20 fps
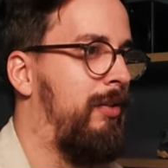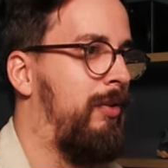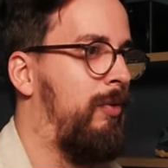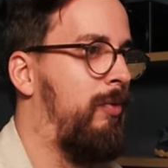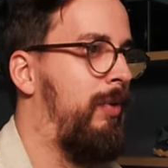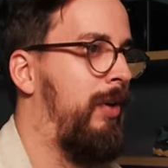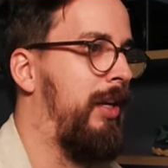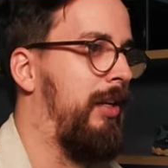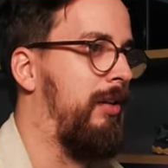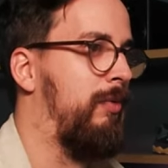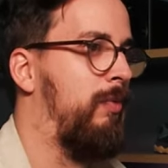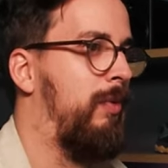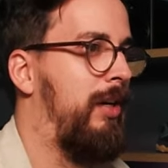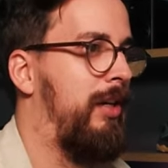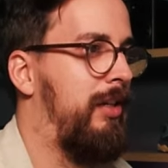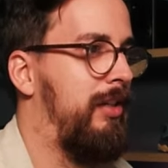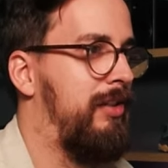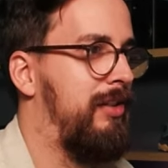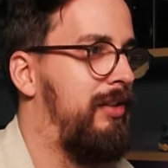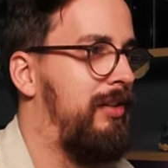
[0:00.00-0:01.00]
Wait, why
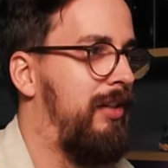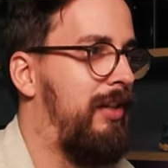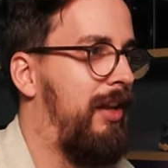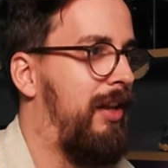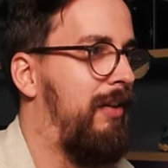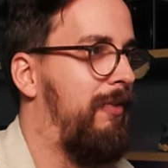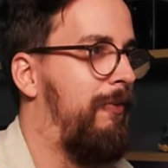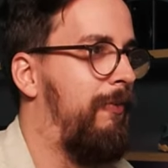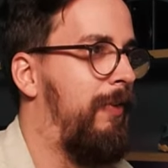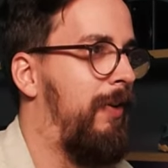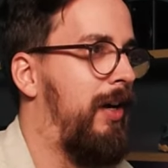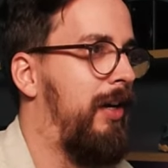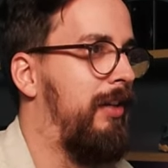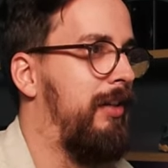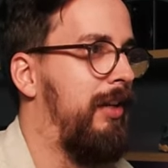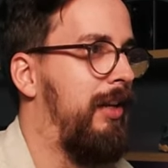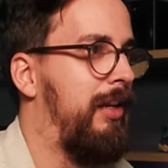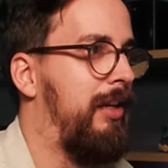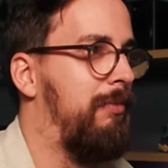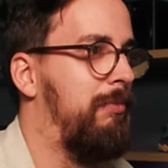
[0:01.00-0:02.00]
doesn't it find
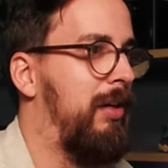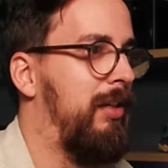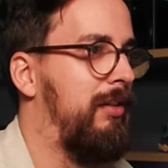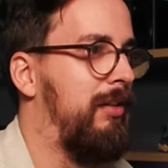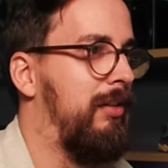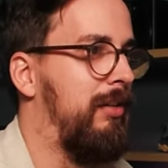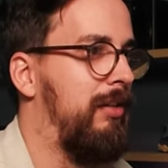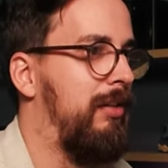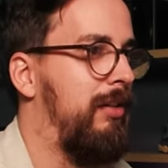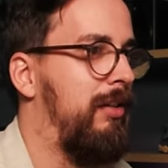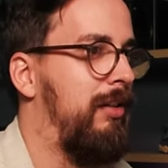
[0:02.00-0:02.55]
a button?